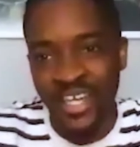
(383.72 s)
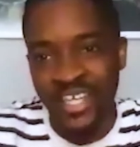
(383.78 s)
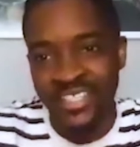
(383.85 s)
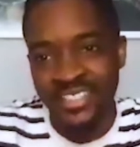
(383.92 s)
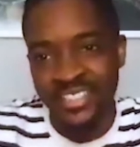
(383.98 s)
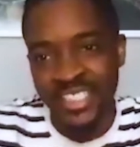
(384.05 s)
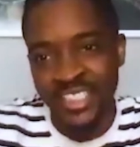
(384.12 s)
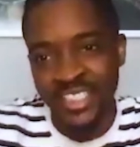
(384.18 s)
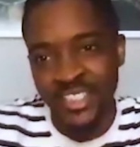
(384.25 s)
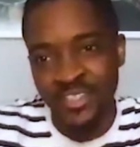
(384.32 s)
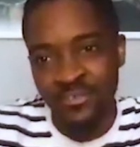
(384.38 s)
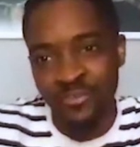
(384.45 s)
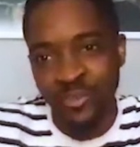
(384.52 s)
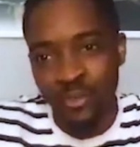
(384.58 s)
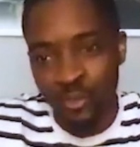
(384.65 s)
right, is
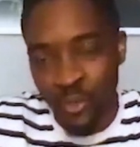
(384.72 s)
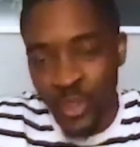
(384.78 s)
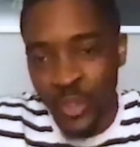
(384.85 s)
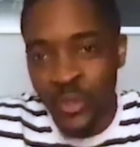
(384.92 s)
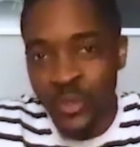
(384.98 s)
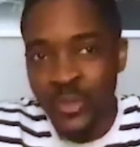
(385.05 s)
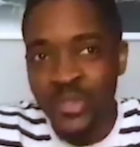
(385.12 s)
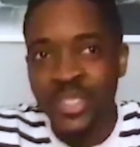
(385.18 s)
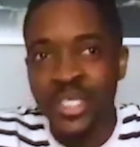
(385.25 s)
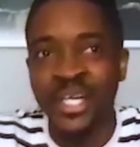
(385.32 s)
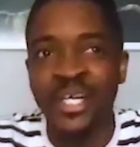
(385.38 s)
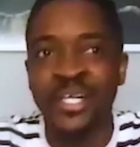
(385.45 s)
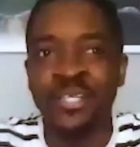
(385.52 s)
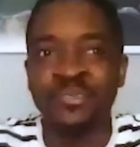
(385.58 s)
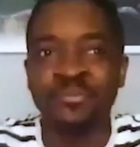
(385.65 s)
this for real?
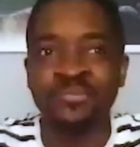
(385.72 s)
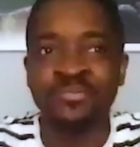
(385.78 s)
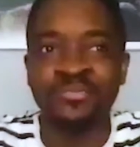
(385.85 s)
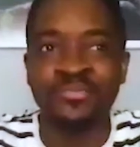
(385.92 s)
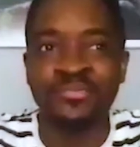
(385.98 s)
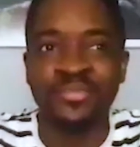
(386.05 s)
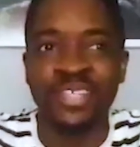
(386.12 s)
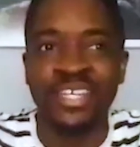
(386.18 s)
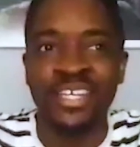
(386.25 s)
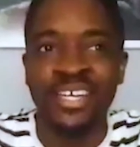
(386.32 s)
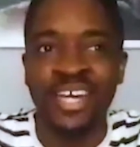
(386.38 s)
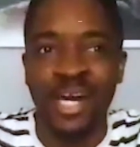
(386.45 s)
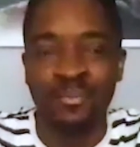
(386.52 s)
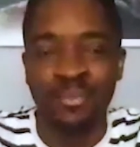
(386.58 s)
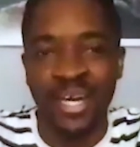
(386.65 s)

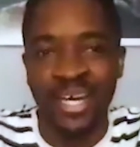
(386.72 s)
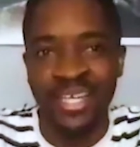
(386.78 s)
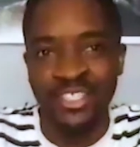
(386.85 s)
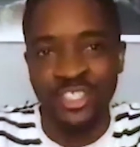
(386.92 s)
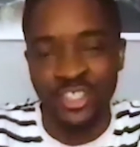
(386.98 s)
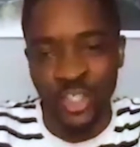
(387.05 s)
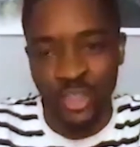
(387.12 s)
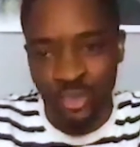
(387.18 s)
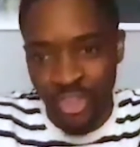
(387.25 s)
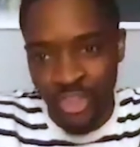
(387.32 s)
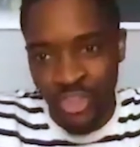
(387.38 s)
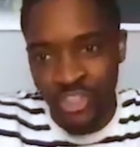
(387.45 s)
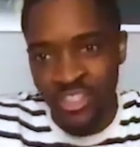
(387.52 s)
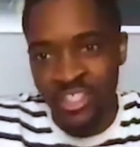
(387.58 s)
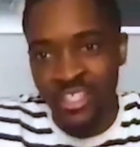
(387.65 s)
Am I just a
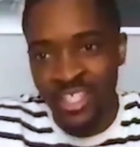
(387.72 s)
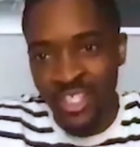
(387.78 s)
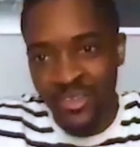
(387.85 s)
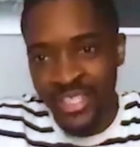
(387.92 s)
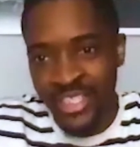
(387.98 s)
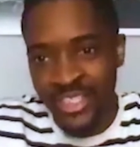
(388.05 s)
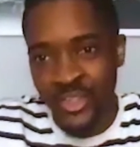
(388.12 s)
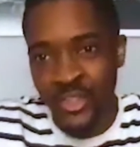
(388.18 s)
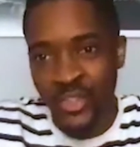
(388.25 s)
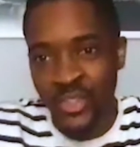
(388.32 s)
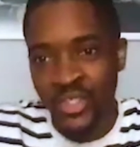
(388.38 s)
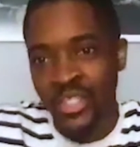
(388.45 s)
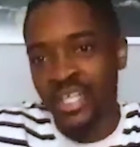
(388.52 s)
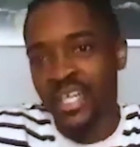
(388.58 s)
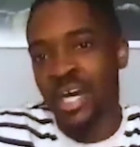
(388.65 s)
Christian in the lyrics,
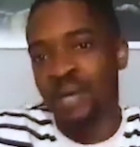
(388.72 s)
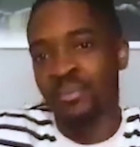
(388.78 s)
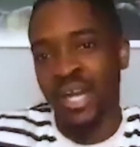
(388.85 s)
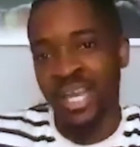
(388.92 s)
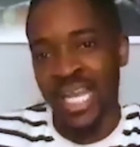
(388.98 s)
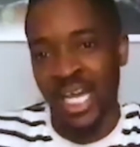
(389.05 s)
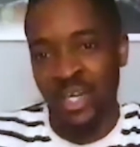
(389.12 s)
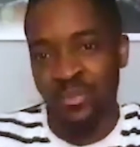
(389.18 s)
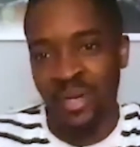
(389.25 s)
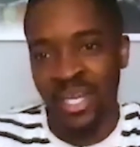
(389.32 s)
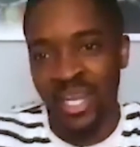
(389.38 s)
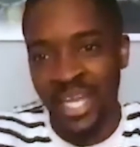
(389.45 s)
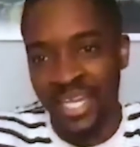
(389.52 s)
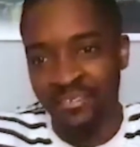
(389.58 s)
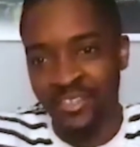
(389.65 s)
or am I allowing
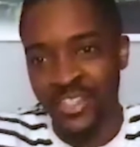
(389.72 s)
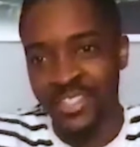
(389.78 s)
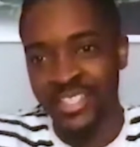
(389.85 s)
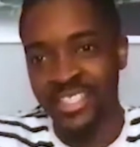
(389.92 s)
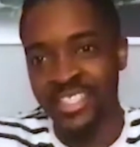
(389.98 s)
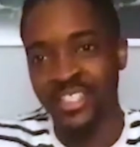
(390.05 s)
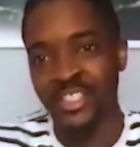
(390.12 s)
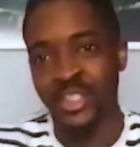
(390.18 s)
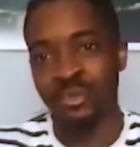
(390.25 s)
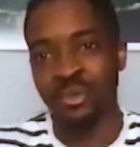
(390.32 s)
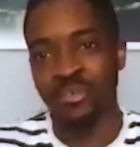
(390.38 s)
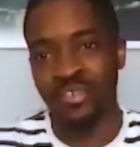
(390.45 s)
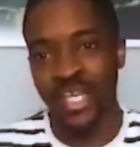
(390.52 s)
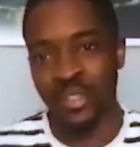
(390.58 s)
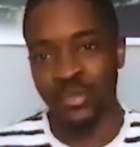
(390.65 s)
my life to
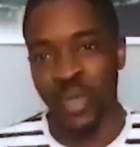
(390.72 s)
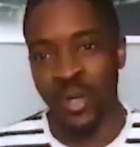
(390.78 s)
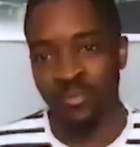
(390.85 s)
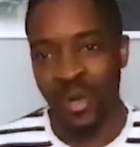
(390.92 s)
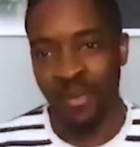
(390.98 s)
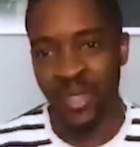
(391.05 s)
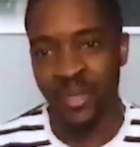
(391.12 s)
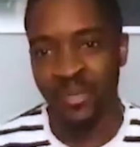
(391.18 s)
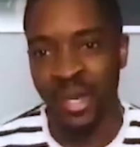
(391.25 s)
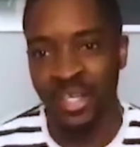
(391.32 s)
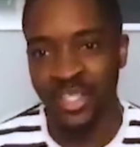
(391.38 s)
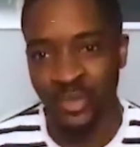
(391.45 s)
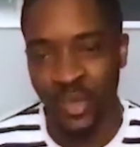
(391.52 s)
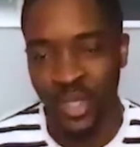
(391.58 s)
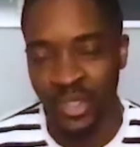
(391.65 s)
reflect what I'm rapping
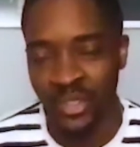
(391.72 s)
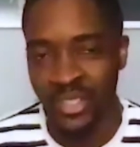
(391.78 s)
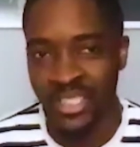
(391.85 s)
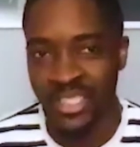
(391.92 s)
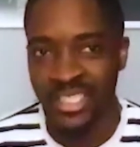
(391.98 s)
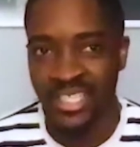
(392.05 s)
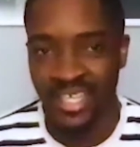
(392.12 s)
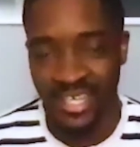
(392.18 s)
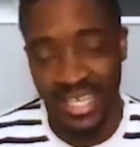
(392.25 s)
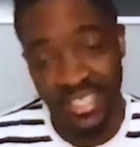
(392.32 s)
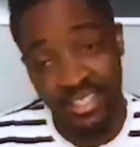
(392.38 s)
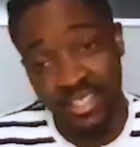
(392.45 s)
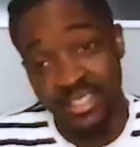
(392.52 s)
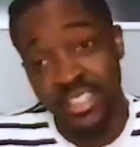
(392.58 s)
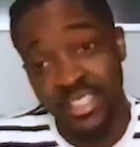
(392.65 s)
about as well? And
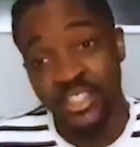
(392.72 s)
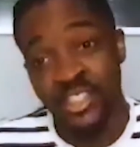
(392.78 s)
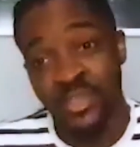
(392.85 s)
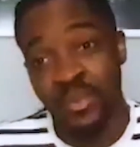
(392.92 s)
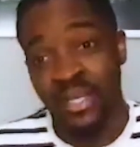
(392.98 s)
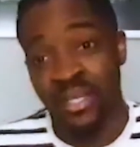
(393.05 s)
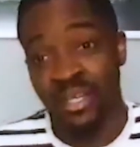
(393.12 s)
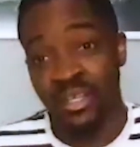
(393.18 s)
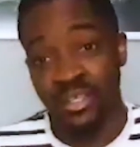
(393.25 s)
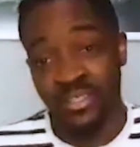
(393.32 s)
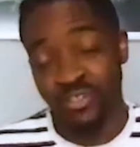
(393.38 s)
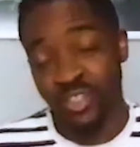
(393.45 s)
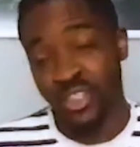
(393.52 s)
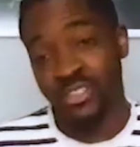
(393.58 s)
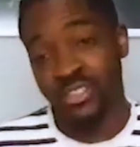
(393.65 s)
I had the decision to make. I
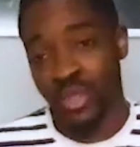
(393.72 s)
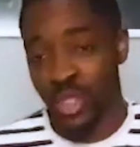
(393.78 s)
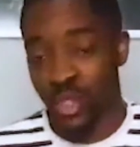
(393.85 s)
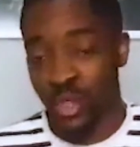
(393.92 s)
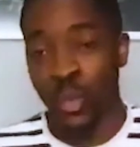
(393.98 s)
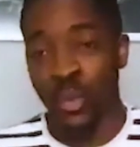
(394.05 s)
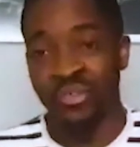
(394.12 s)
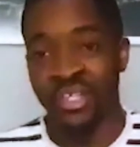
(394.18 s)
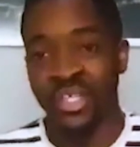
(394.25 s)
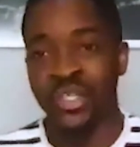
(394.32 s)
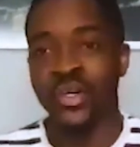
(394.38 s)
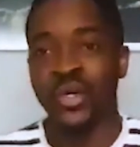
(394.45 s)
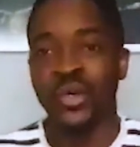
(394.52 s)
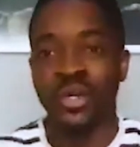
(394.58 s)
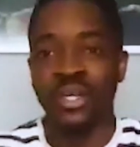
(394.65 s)
could have just went along with
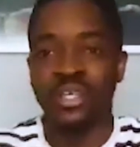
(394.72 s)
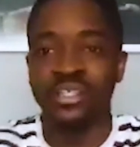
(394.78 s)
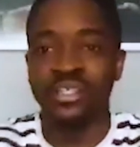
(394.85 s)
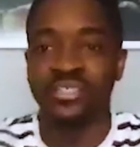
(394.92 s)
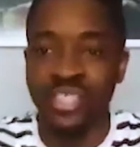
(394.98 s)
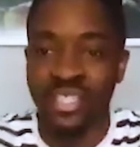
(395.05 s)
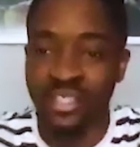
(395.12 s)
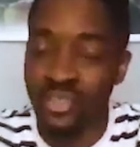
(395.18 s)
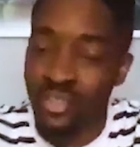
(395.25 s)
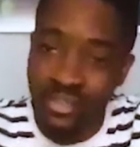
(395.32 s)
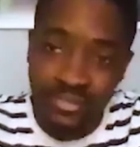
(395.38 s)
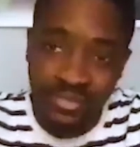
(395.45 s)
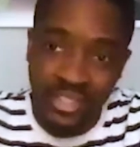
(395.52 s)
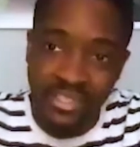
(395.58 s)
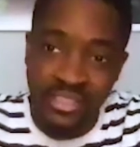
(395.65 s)
it, or I could have said,
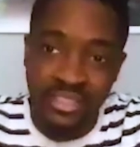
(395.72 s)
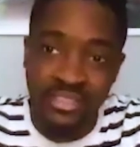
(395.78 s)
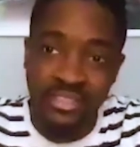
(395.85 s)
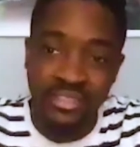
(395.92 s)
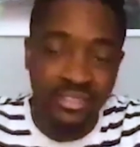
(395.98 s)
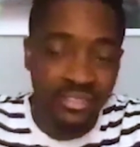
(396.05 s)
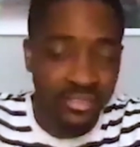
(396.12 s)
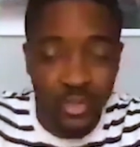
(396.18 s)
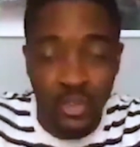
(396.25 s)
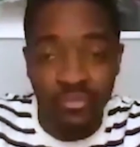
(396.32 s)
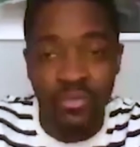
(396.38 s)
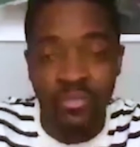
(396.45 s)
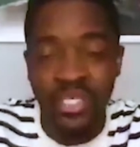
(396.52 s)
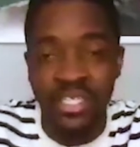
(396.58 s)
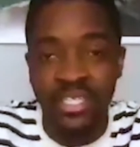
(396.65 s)
look, this is
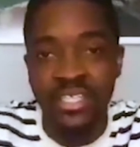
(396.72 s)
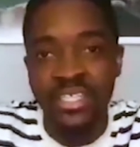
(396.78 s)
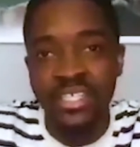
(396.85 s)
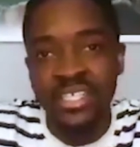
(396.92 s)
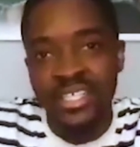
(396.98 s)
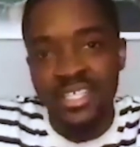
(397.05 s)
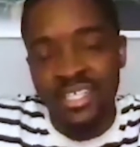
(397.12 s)
not for me.